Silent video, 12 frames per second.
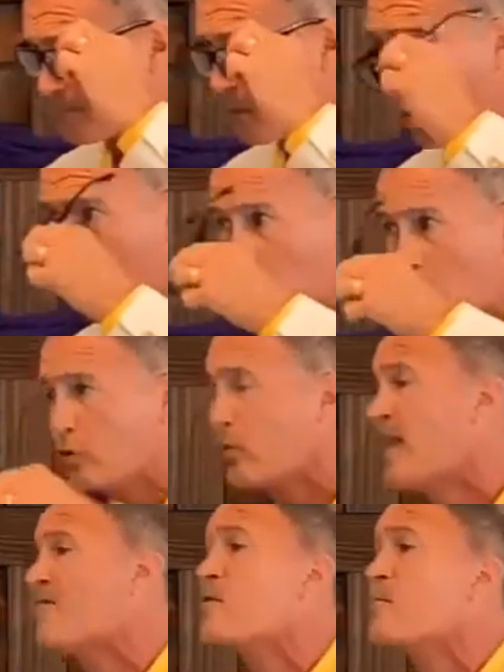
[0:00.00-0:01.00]
the world,
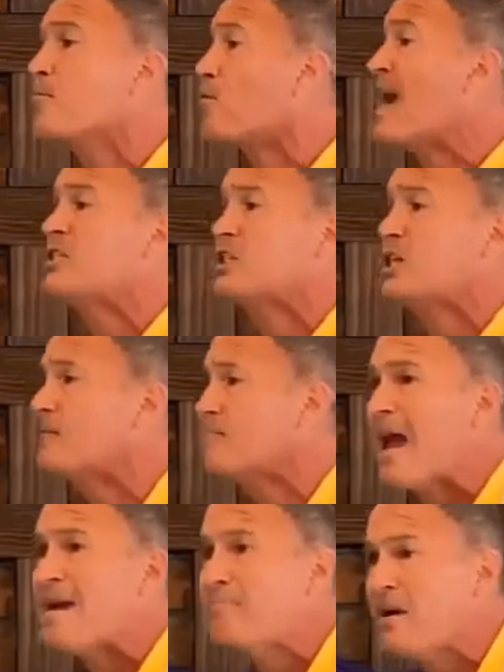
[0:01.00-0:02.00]
whatever branch it
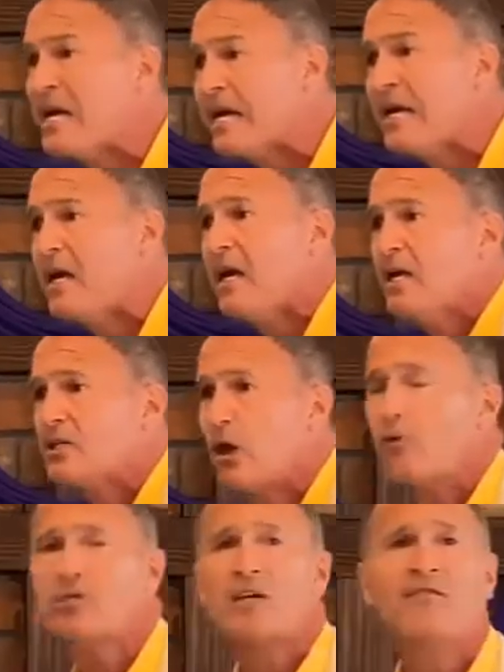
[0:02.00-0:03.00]
may be,
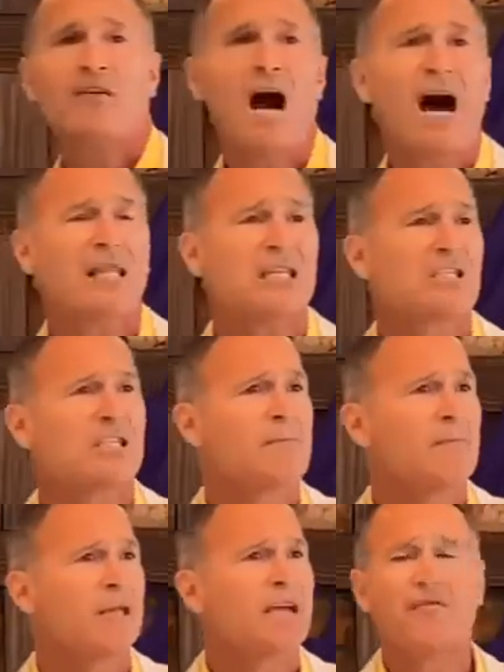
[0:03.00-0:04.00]
Church of God,
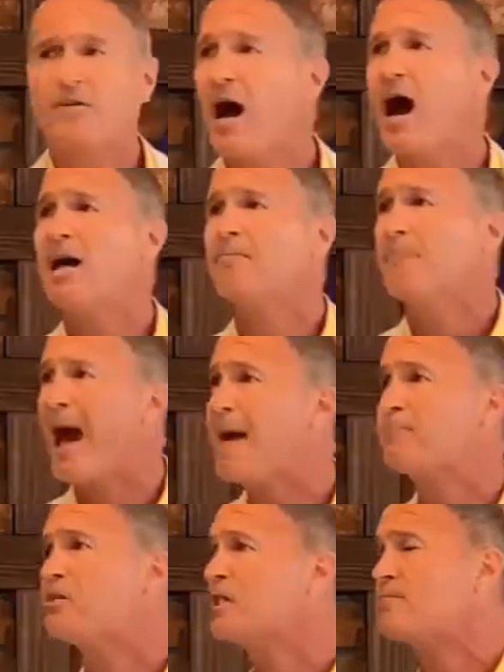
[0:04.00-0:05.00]
Assembly of God,
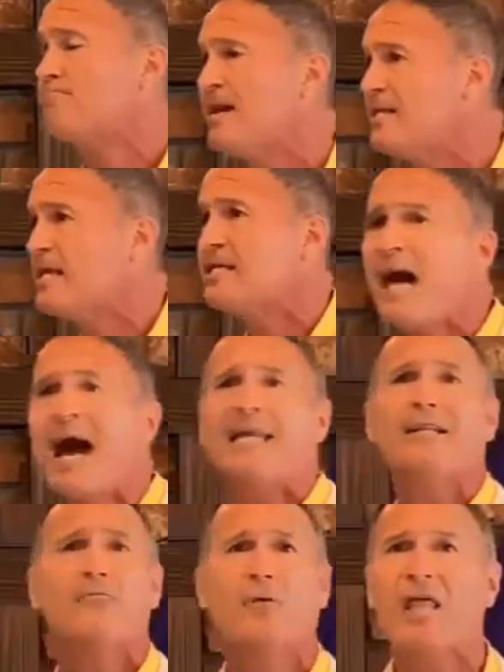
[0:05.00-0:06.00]
Baptist, Mennonite,
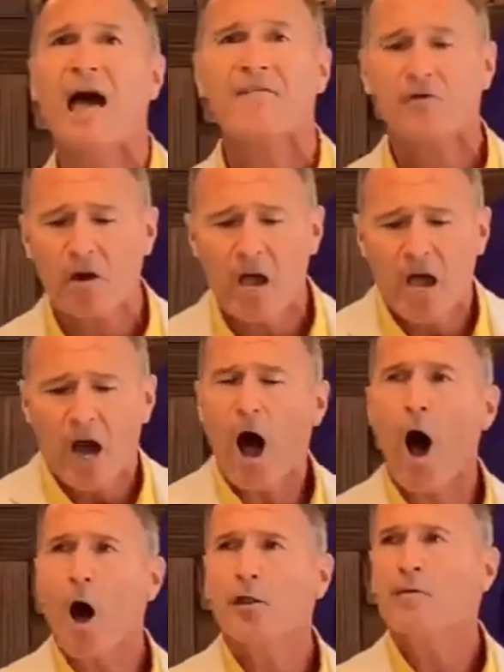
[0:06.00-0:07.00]
whatever,
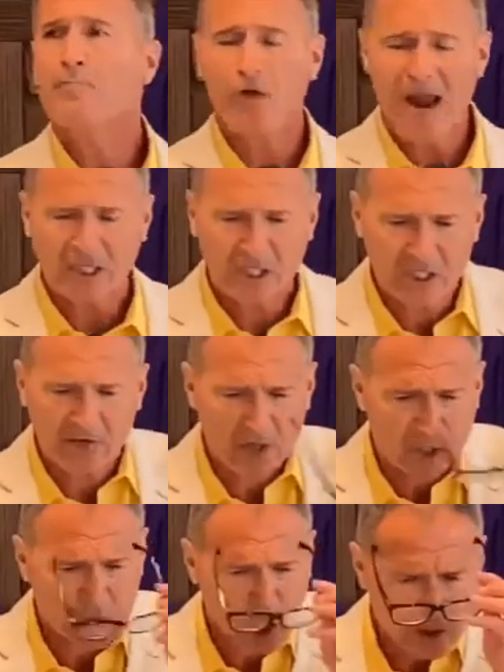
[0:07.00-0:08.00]
all the branches of the
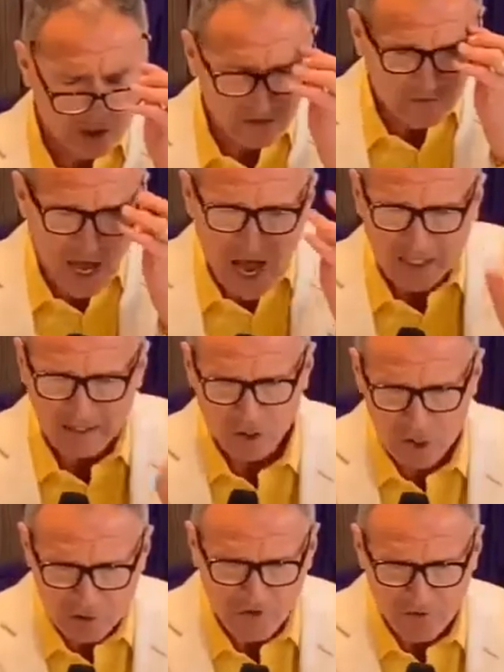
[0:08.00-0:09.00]
Church of God,
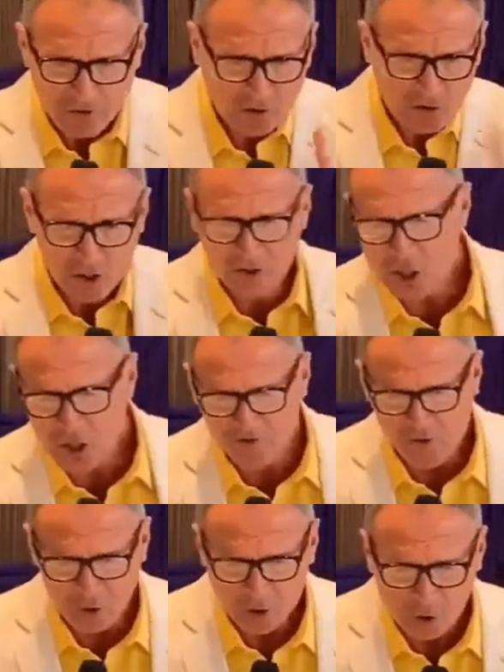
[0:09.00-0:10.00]
universe,
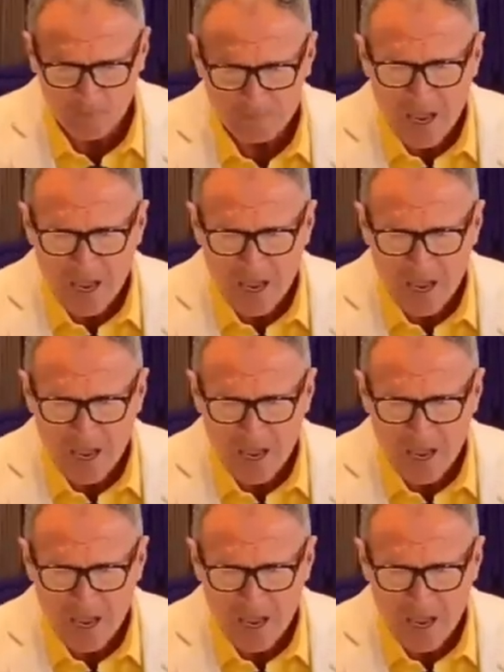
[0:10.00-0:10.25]
universal.